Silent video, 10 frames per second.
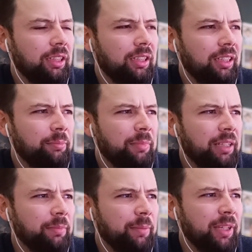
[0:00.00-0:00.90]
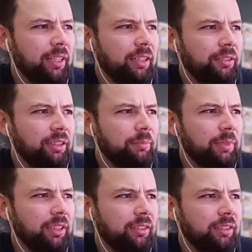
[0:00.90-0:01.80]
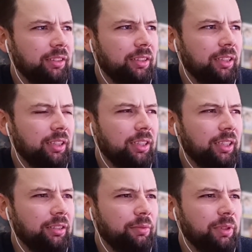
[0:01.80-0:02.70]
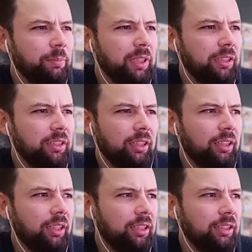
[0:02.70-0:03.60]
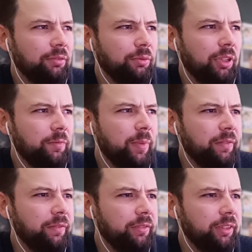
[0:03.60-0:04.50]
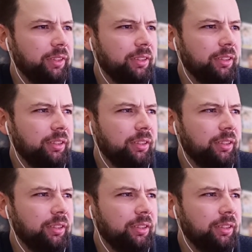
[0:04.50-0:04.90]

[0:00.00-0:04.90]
My mother actually makes a cake with peach that is one of my favorites.